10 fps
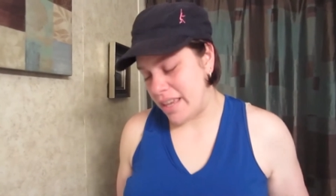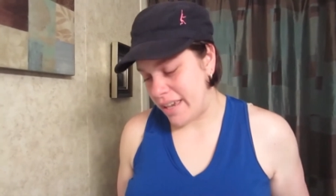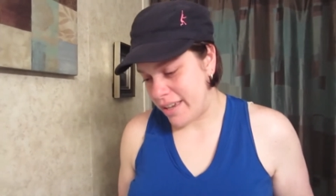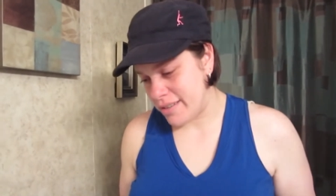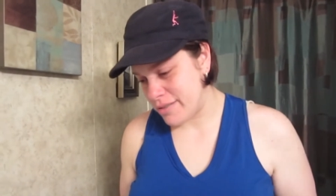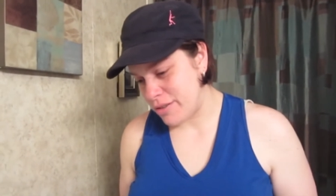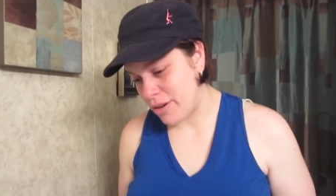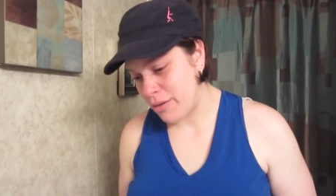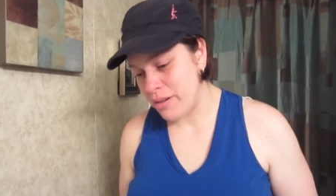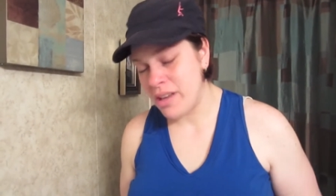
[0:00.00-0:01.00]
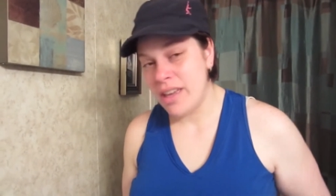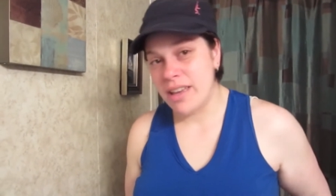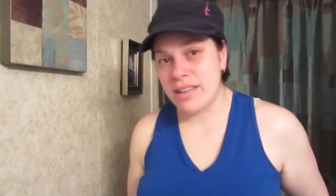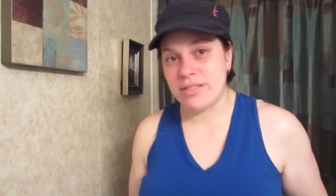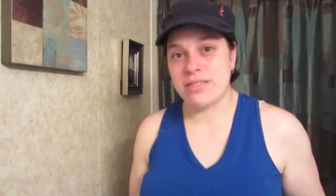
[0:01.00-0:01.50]
Yeah, so
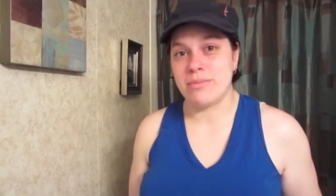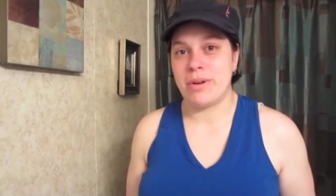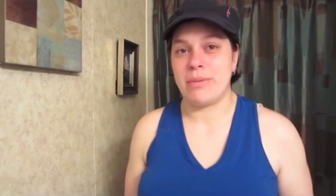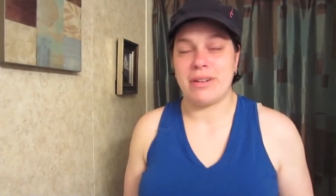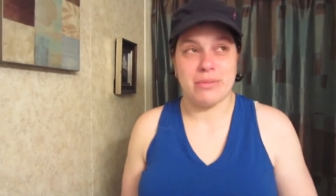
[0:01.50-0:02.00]
it's just a bummer